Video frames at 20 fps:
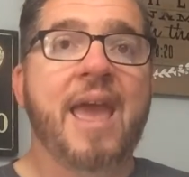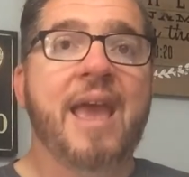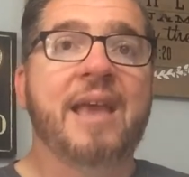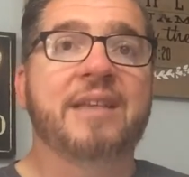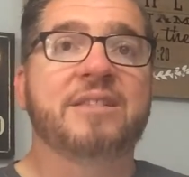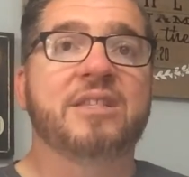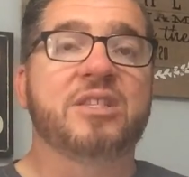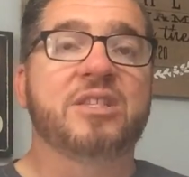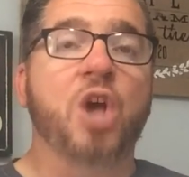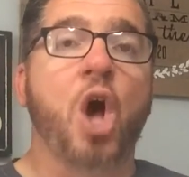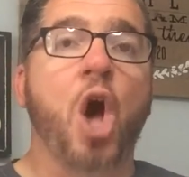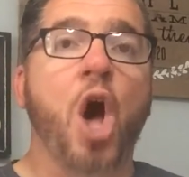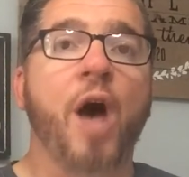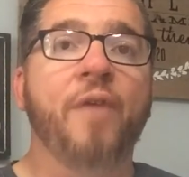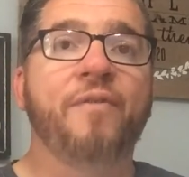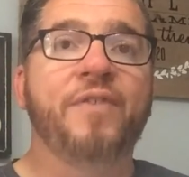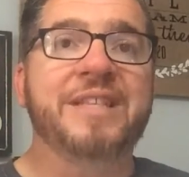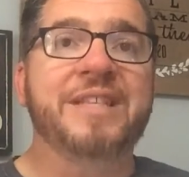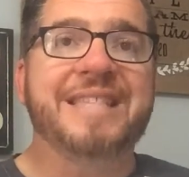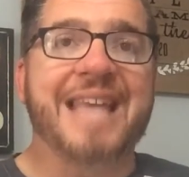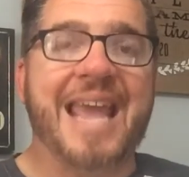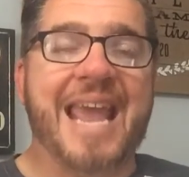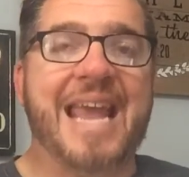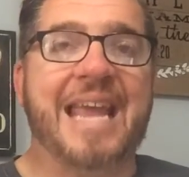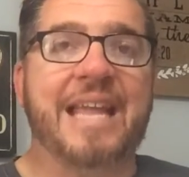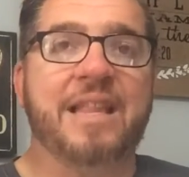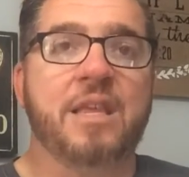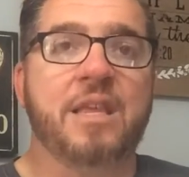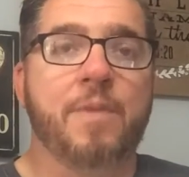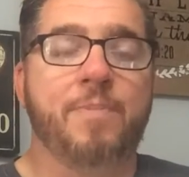is it's often
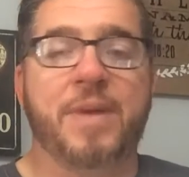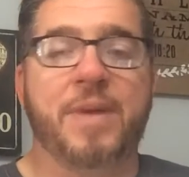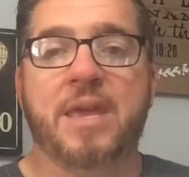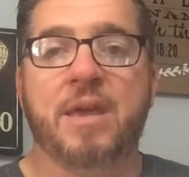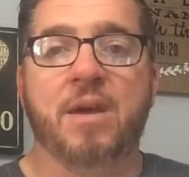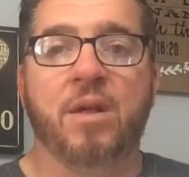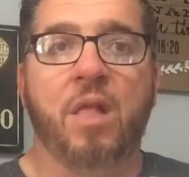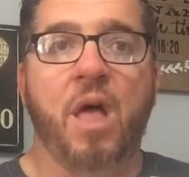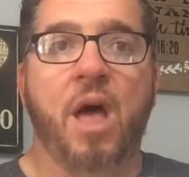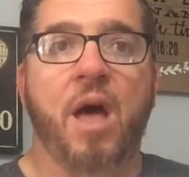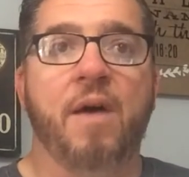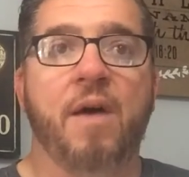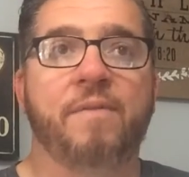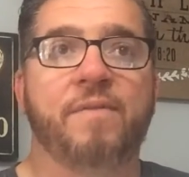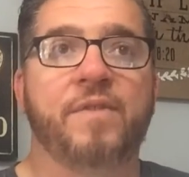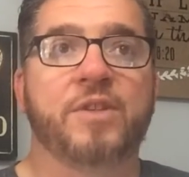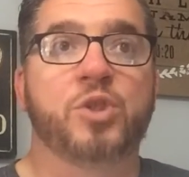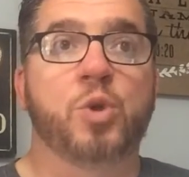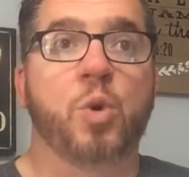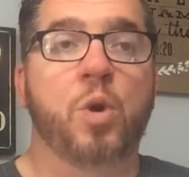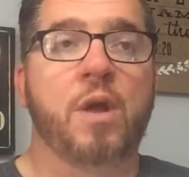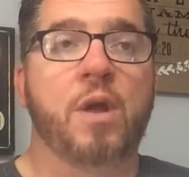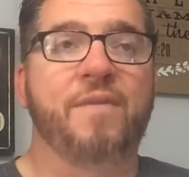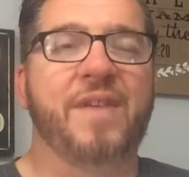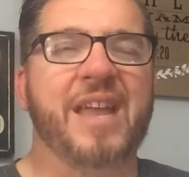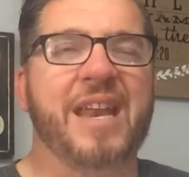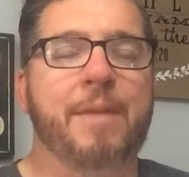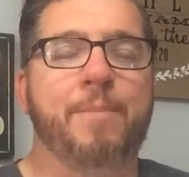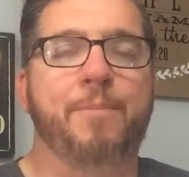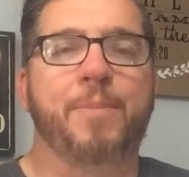taken the appeal of sort of
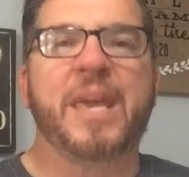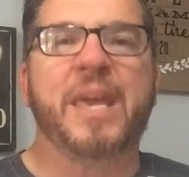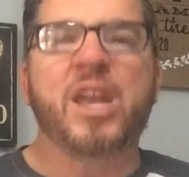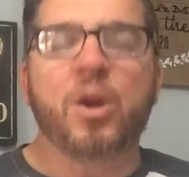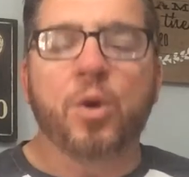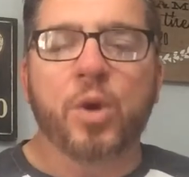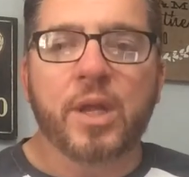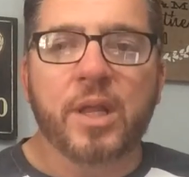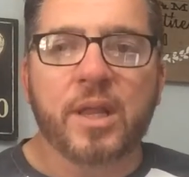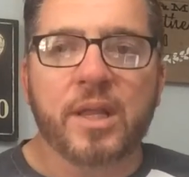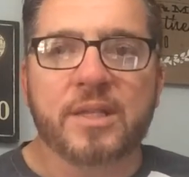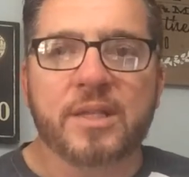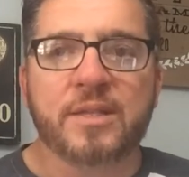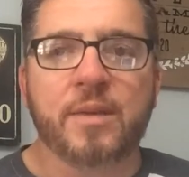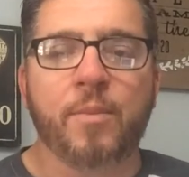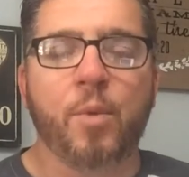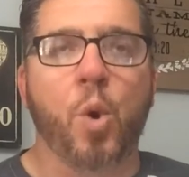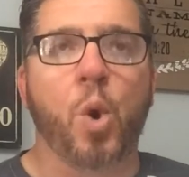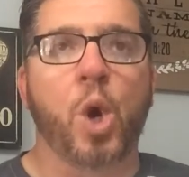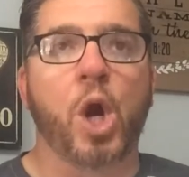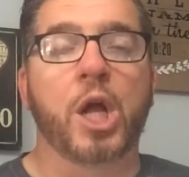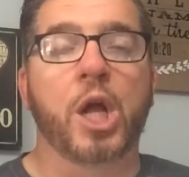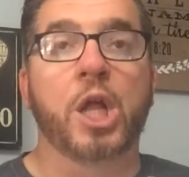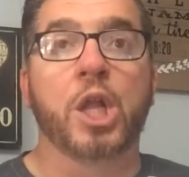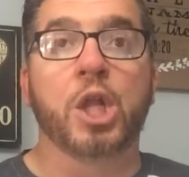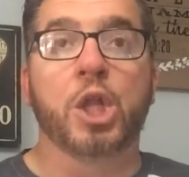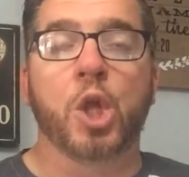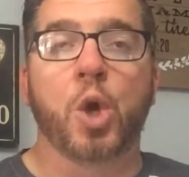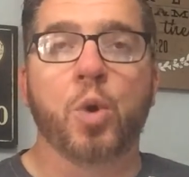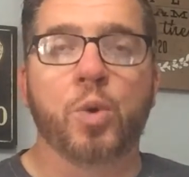an imperialism or a
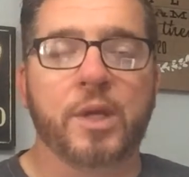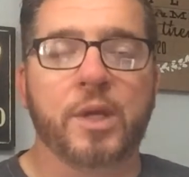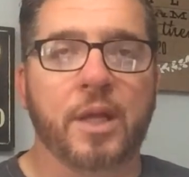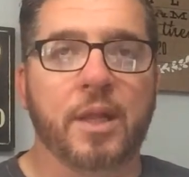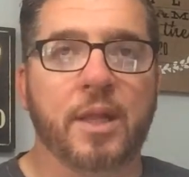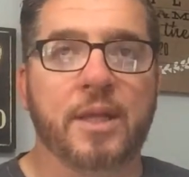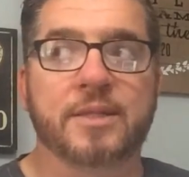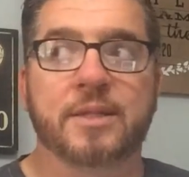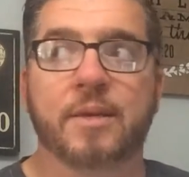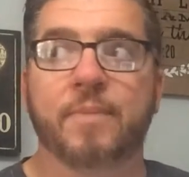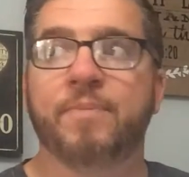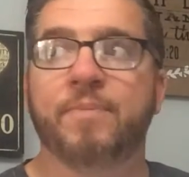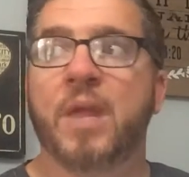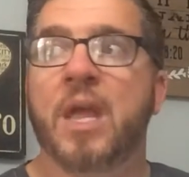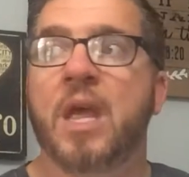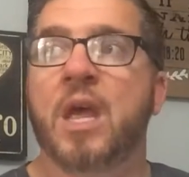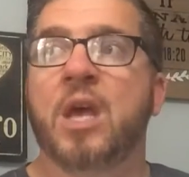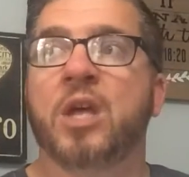colonialism.